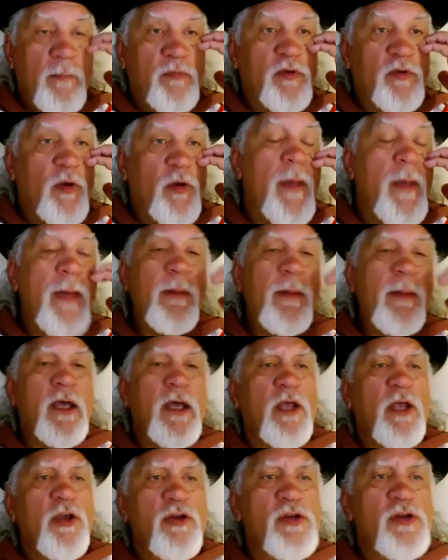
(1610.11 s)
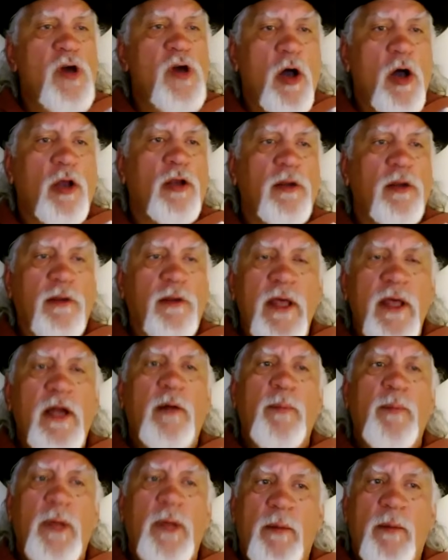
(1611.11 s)
So maybe can you talk a
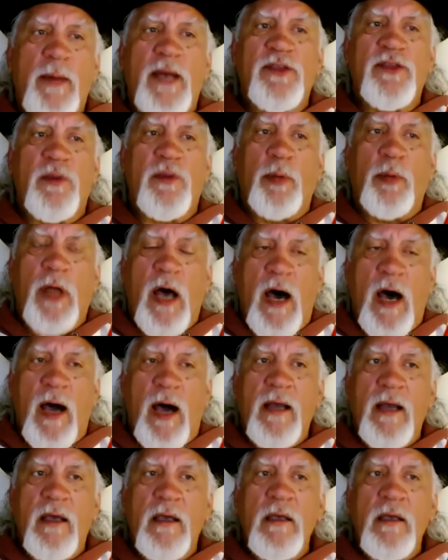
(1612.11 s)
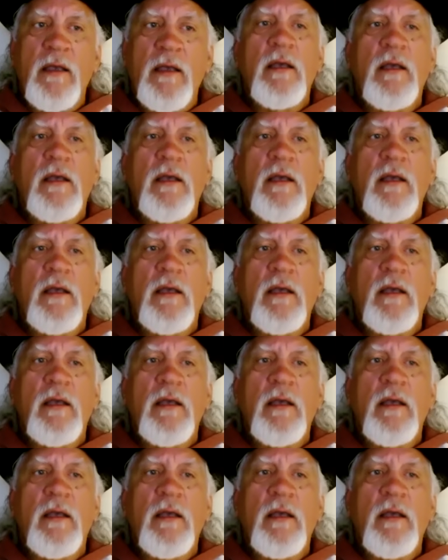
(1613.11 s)
little bit about the blog?